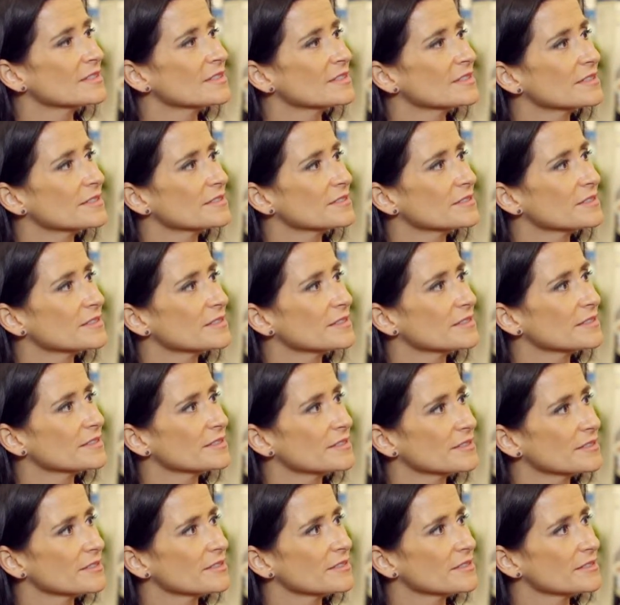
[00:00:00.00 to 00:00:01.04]

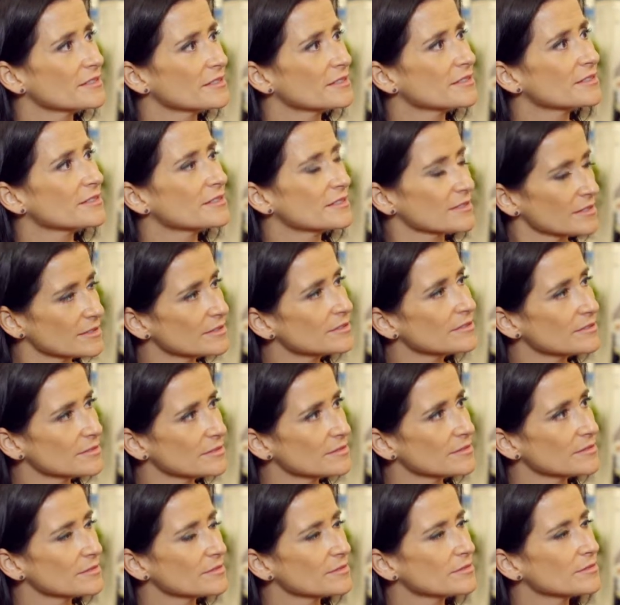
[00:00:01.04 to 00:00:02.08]

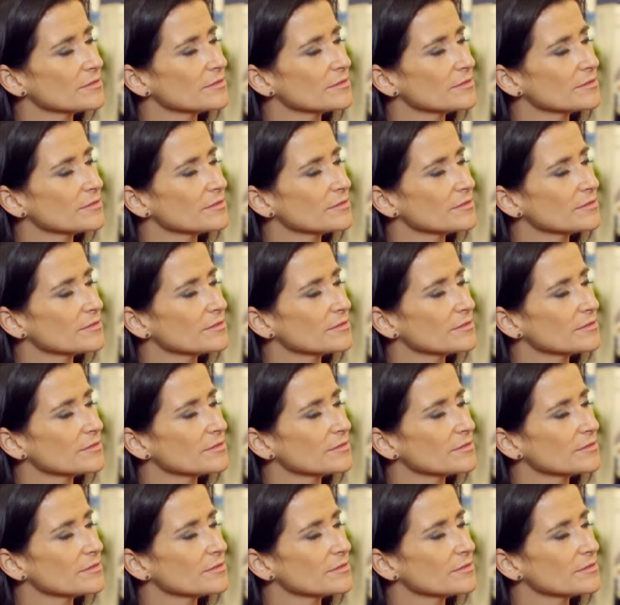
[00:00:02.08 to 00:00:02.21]
(silent)